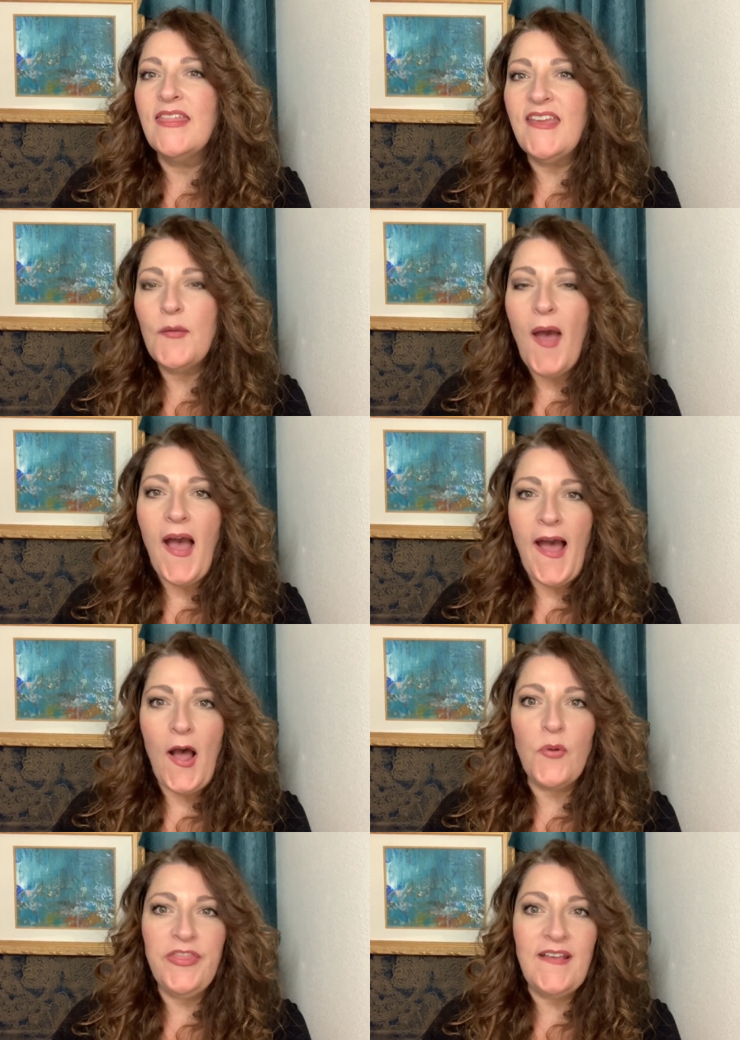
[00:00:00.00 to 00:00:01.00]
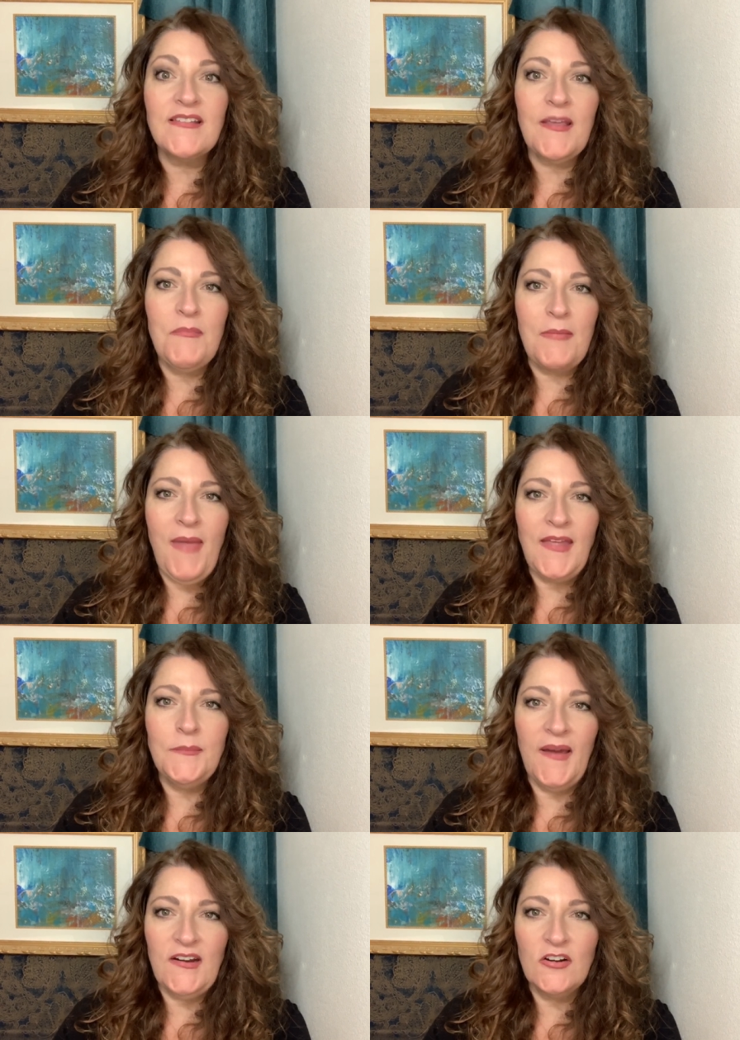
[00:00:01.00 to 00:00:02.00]
think about how things can be made
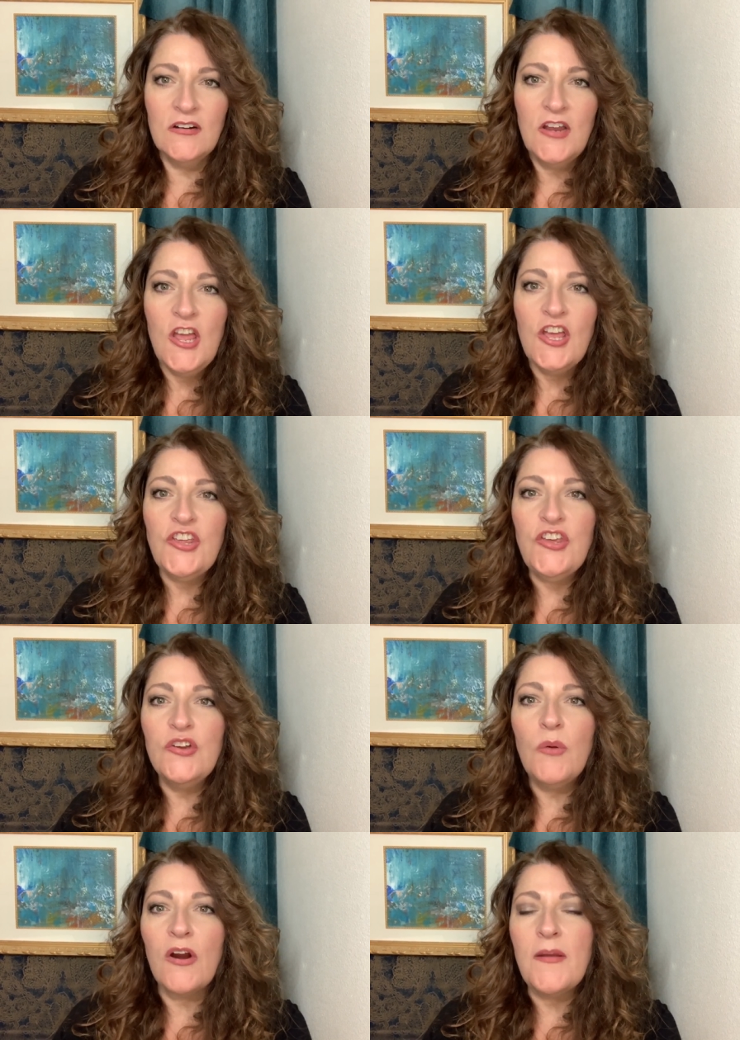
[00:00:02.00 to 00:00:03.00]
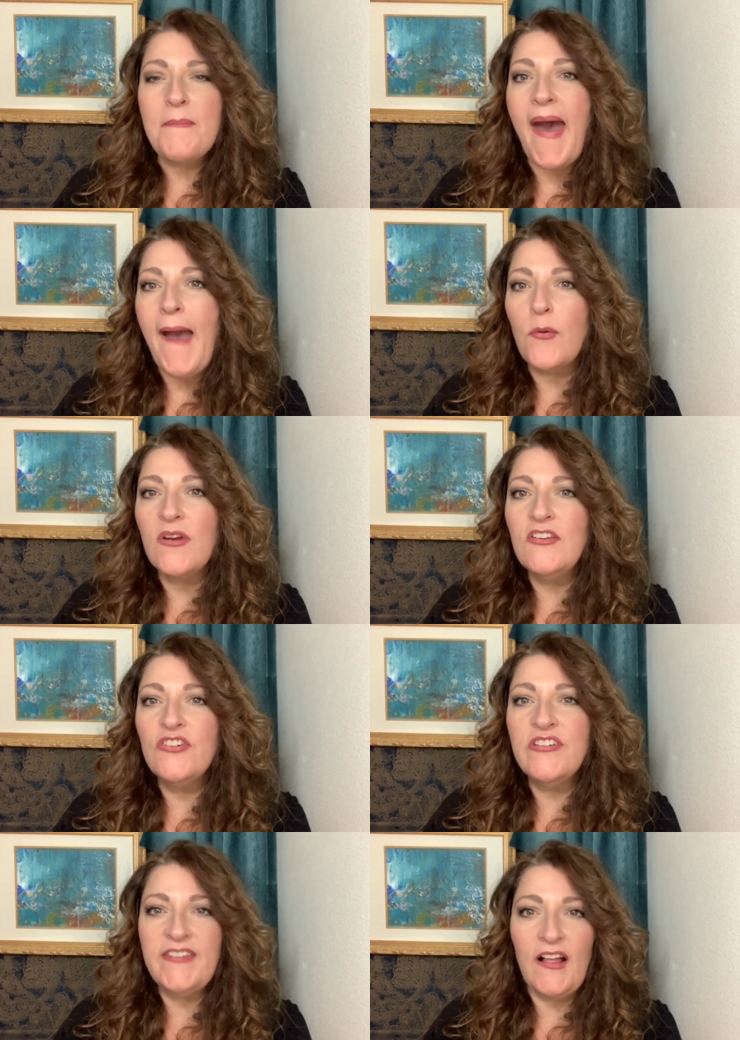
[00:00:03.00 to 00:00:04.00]
better, you are empowering
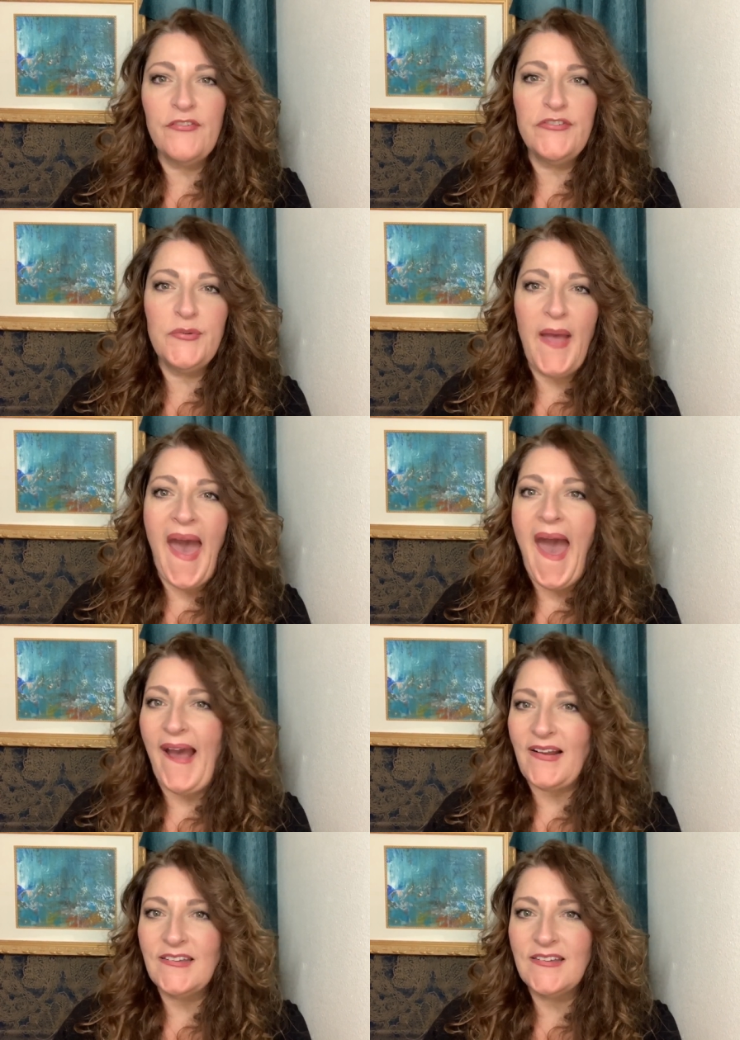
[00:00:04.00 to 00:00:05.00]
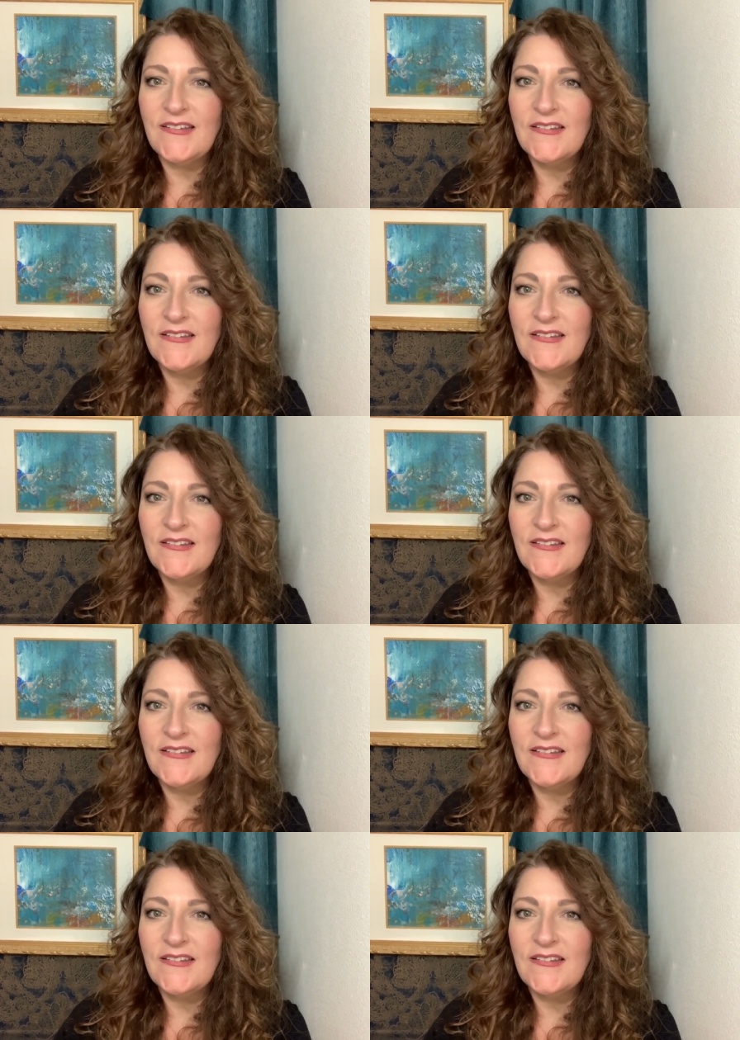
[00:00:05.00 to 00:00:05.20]
yourself to act.